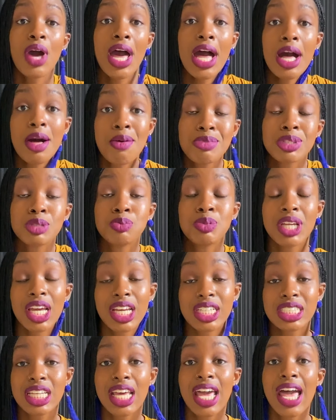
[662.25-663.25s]
helps
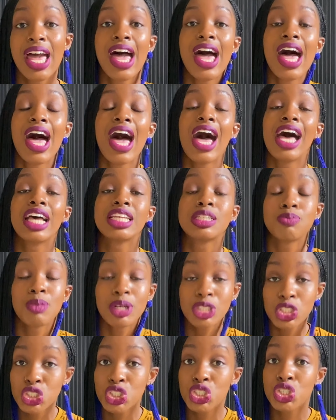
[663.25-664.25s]
because as
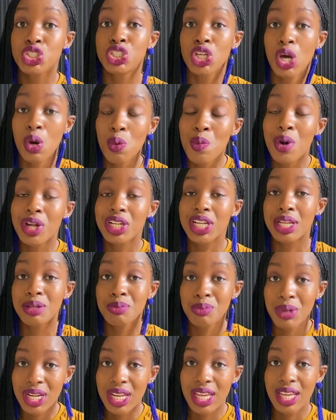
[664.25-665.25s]
much as you don't want to
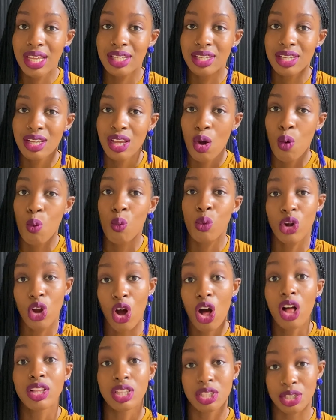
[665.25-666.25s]
admit it, we're
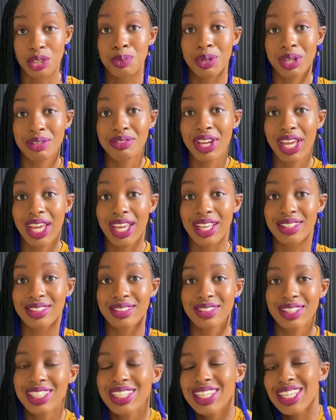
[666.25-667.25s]
all a little bit vain.
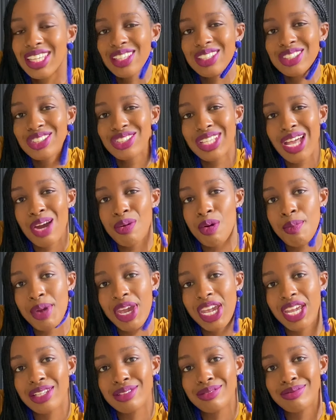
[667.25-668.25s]
It's just how we're
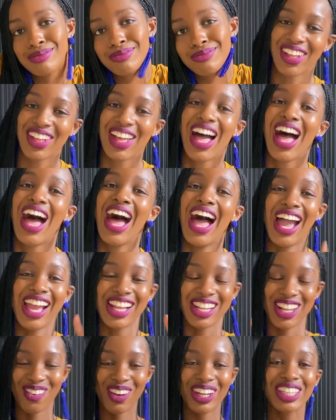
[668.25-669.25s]
made.
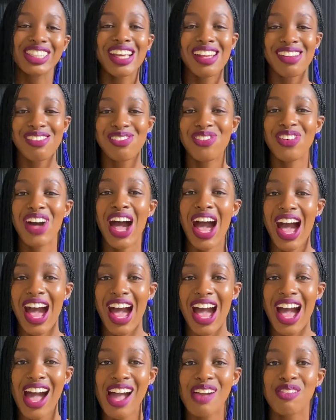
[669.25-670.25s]
I know I said
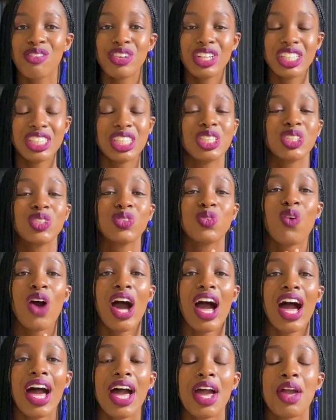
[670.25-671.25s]
5 reasons
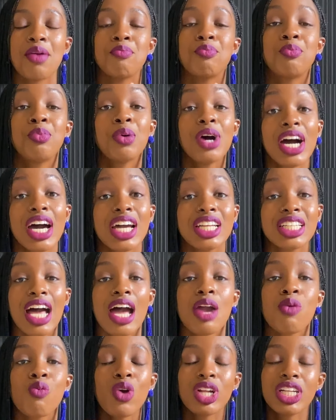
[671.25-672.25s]
why, but
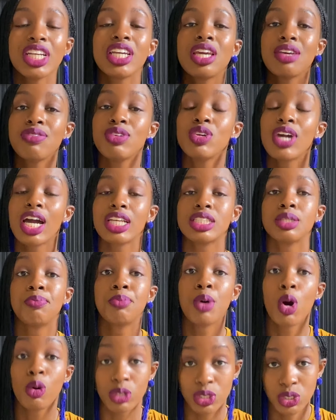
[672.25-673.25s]
I want to give you guys a
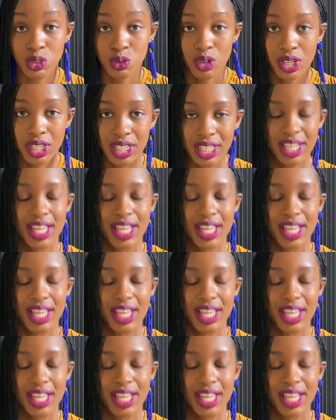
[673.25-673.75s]
bonus one.